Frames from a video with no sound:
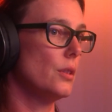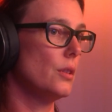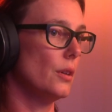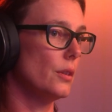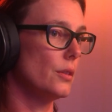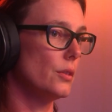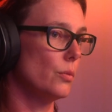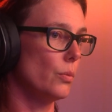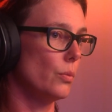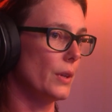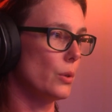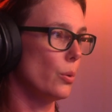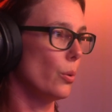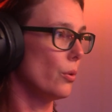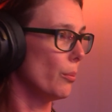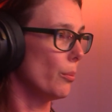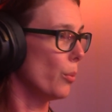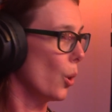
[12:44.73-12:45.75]
that we
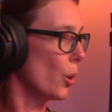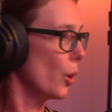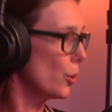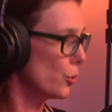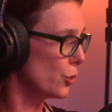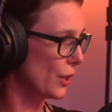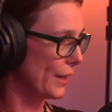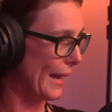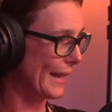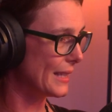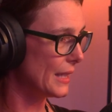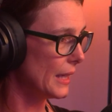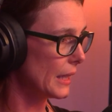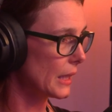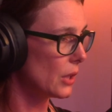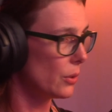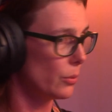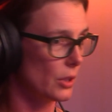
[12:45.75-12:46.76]
call them
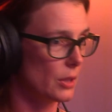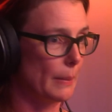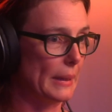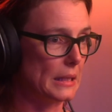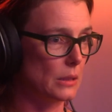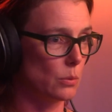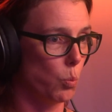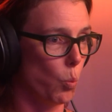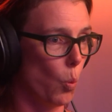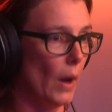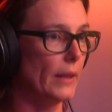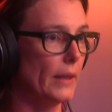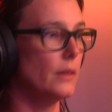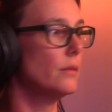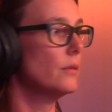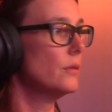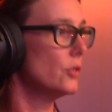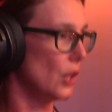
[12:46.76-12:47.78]
monogenetic, which means
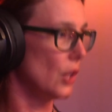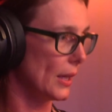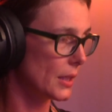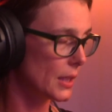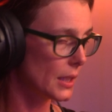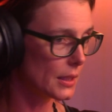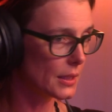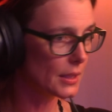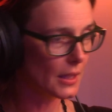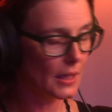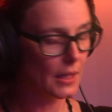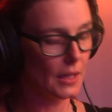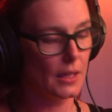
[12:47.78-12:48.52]
one genesis,